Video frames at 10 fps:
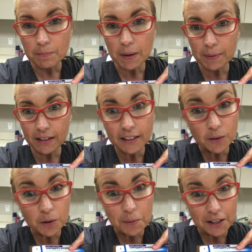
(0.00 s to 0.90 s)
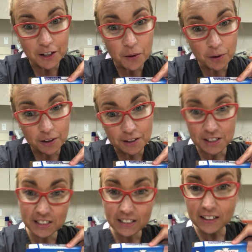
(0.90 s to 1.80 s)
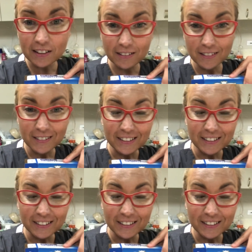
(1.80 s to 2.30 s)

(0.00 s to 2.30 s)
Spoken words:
maybe I can get one of my coworkers to